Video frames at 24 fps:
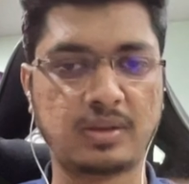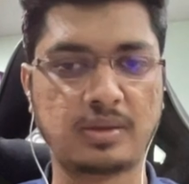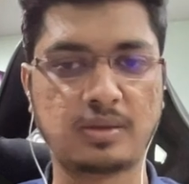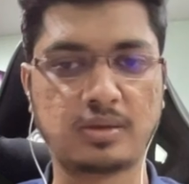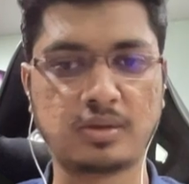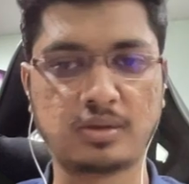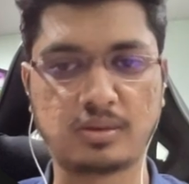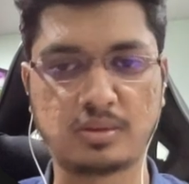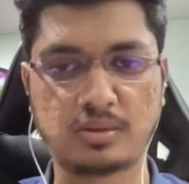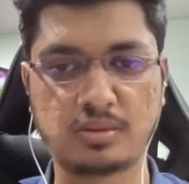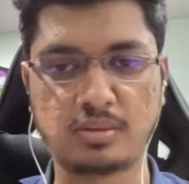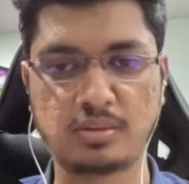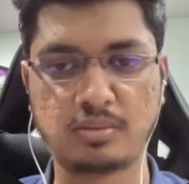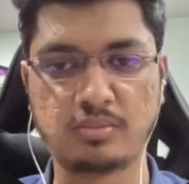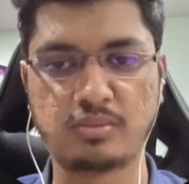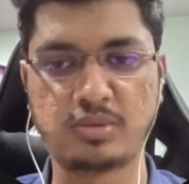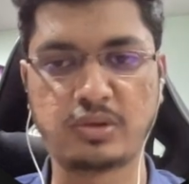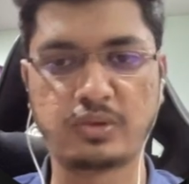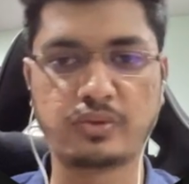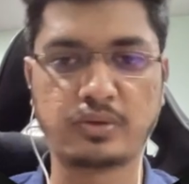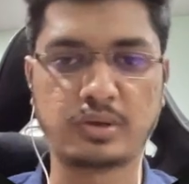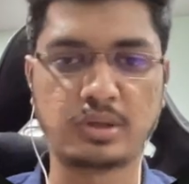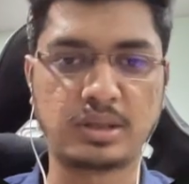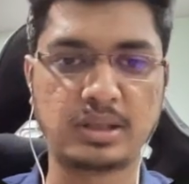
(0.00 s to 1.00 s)
So
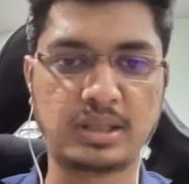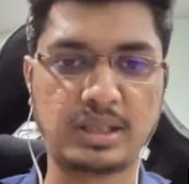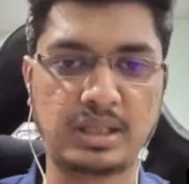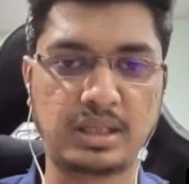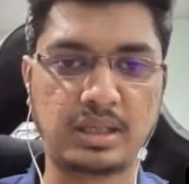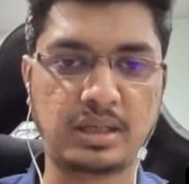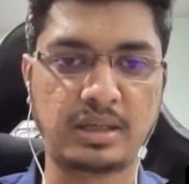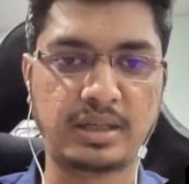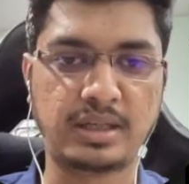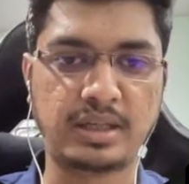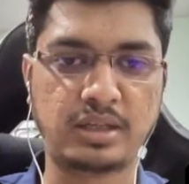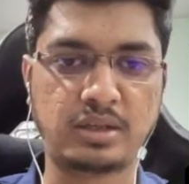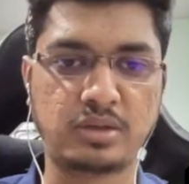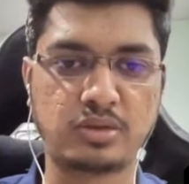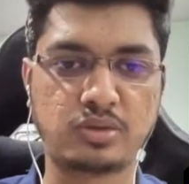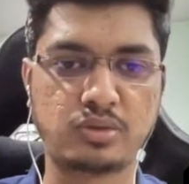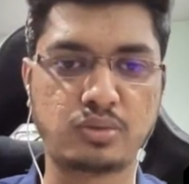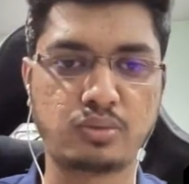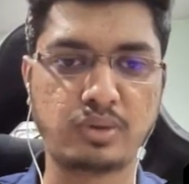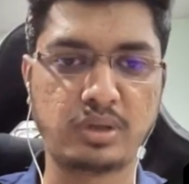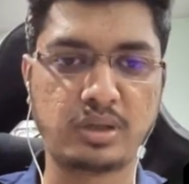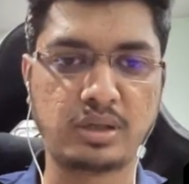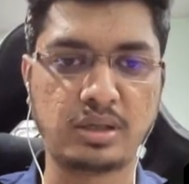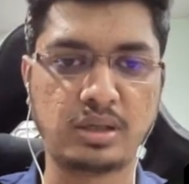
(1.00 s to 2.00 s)
before that, let's
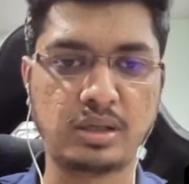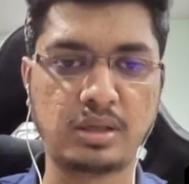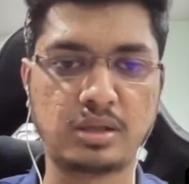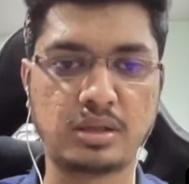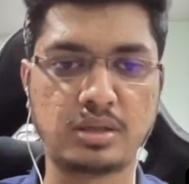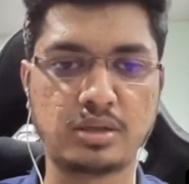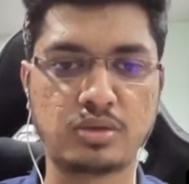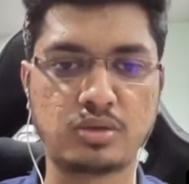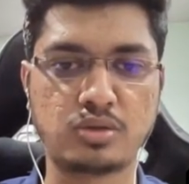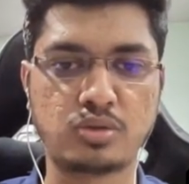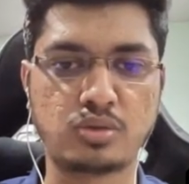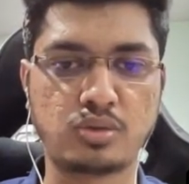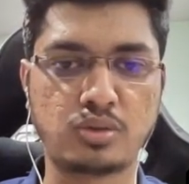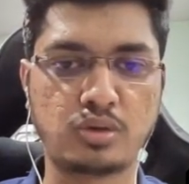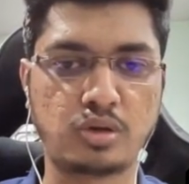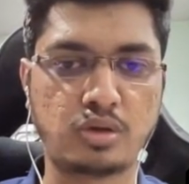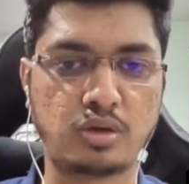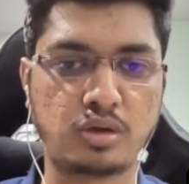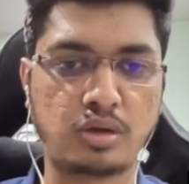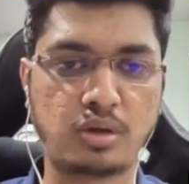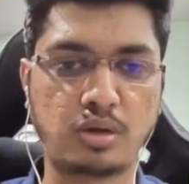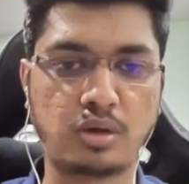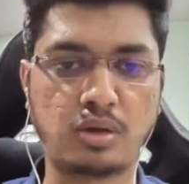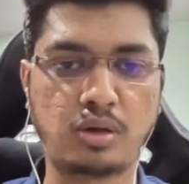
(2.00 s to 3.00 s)
quickly
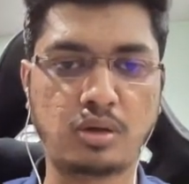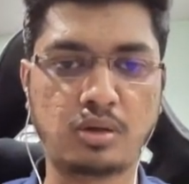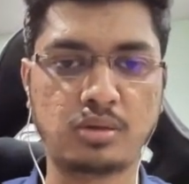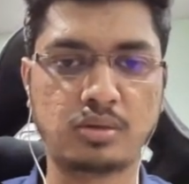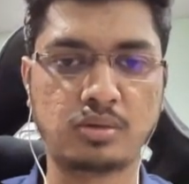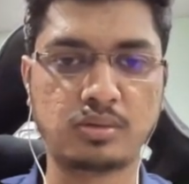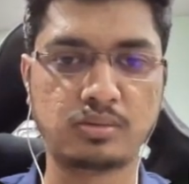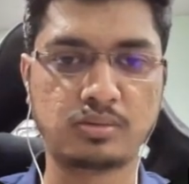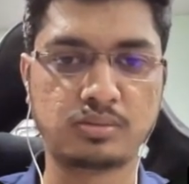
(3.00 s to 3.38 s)
console.log